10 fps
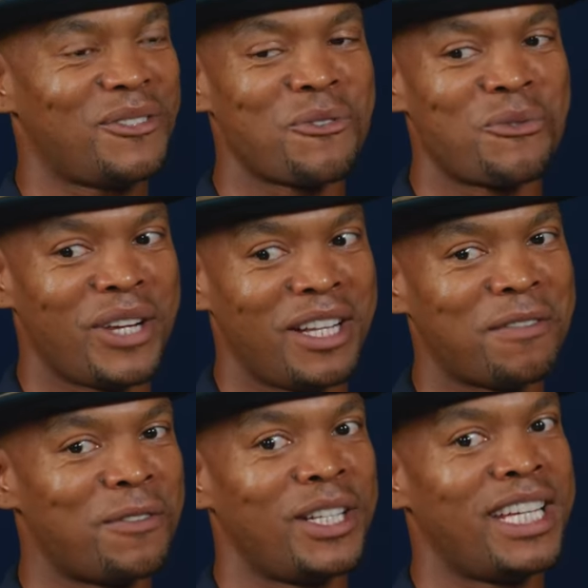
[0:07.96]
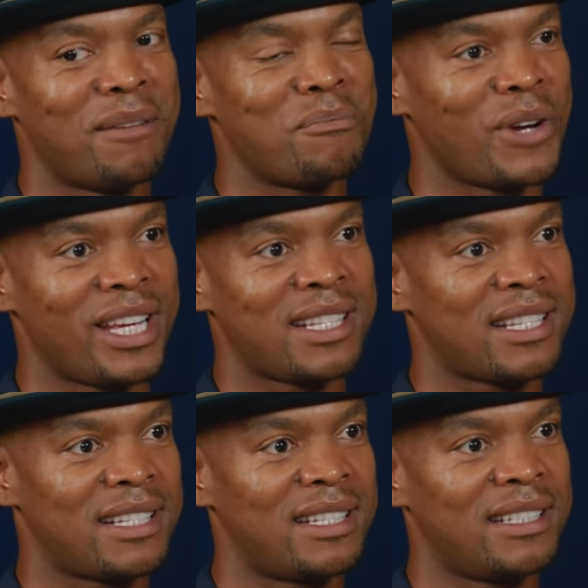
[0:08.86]
to really fully
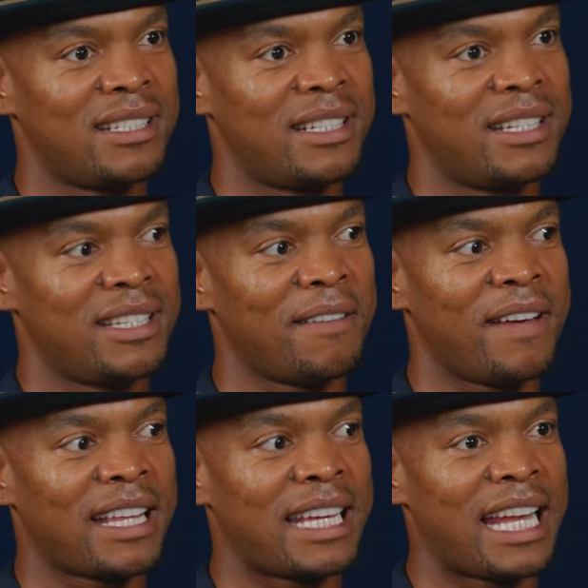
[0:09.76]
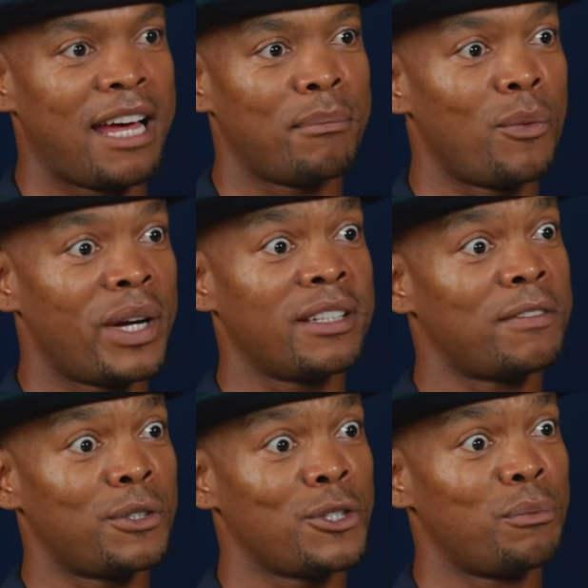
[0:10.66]
embrace the fact that I'm a
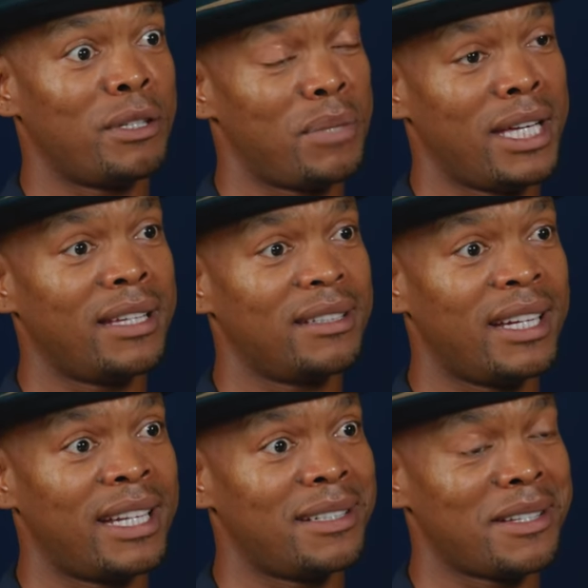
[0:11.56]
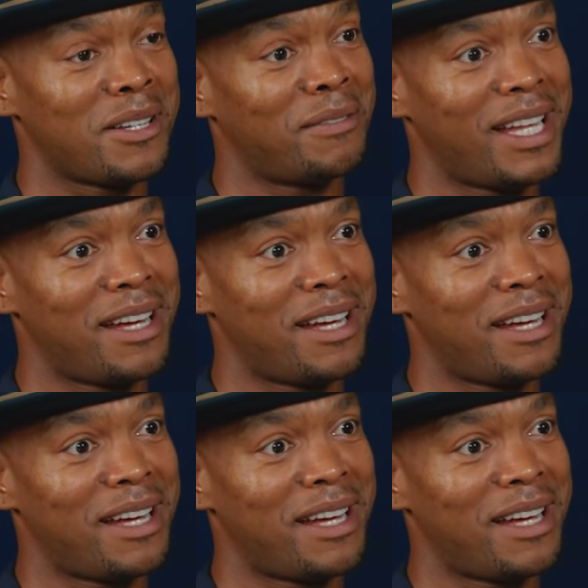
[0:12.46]
wonderful human being and I deserve